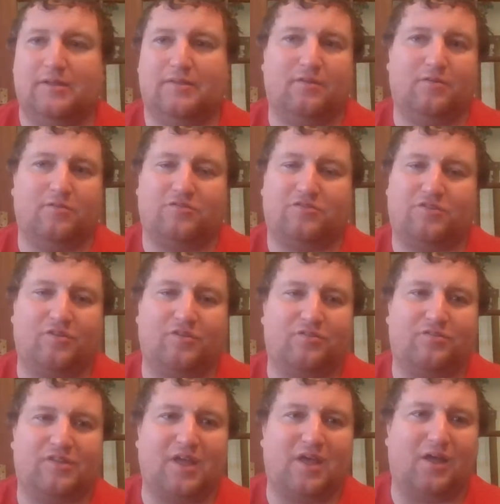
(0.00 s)
There's
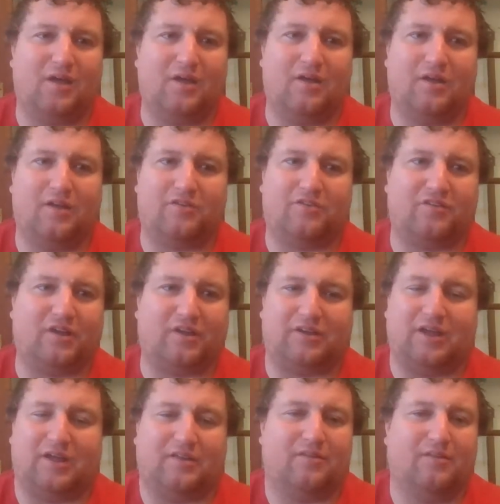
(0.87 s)
just that hunch.
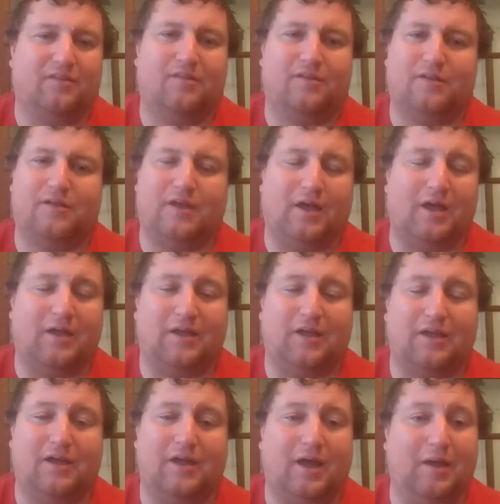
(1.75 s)

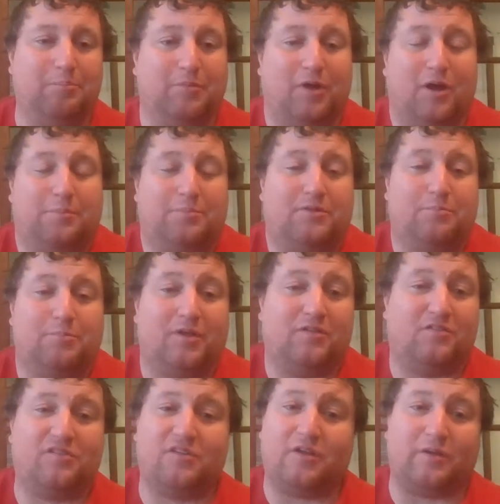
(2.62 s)
I'm
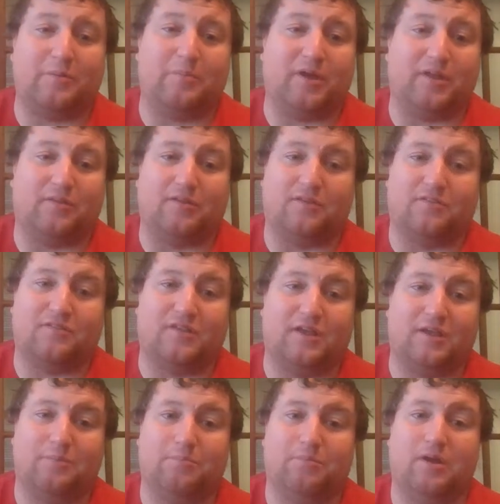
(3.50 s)
optimistic about this
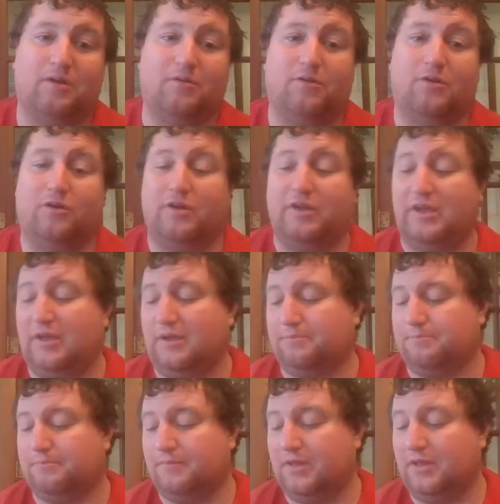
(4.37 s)
team. I really
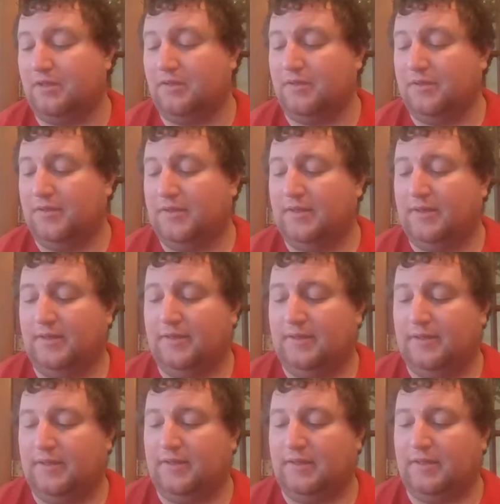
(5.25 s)
am.
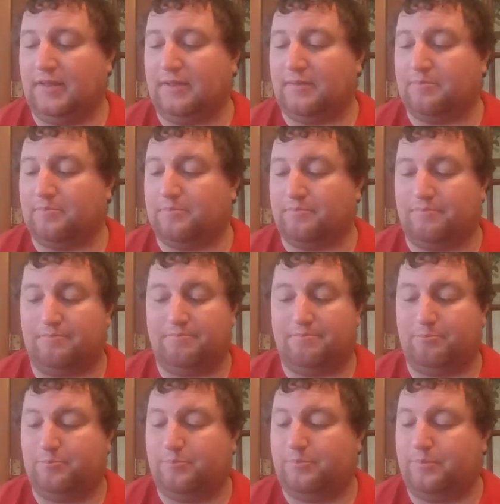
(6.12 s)
Um,
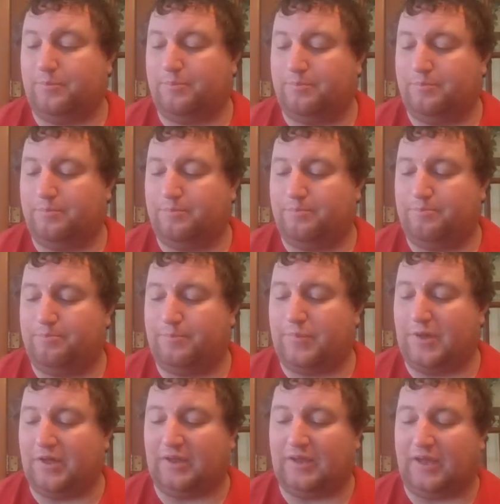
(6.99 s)

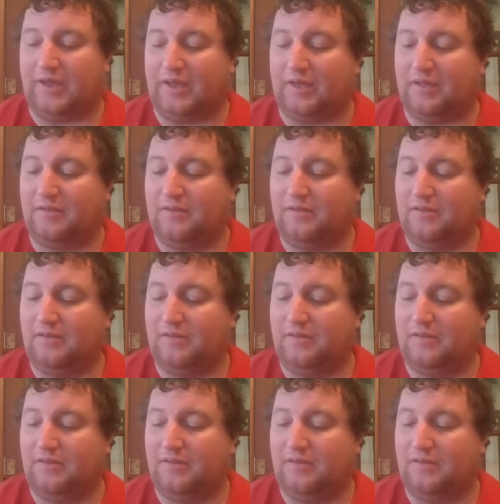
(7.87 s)
but yeah.